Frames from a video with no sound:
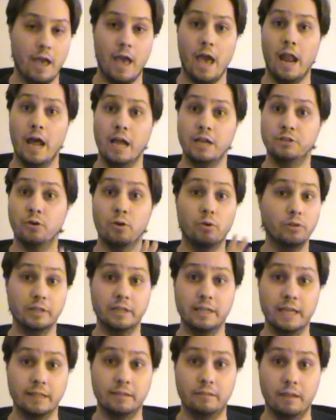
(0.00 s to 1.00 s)
And I
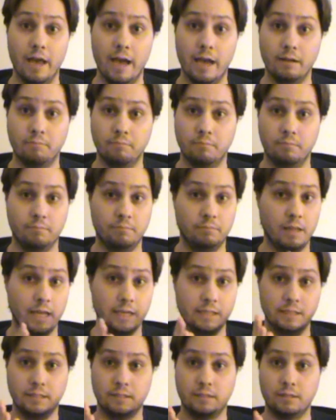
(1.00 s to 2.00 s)
totally get that.
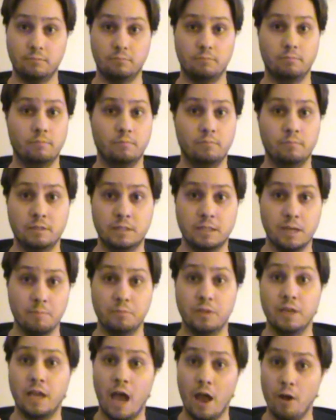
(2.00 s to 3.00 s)
That's
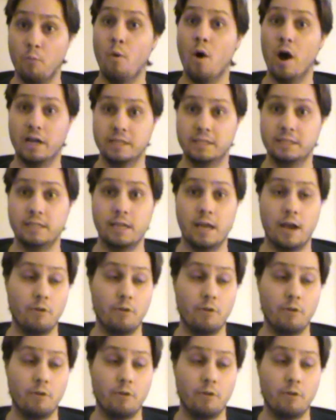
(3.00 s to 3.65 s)
something I want to see.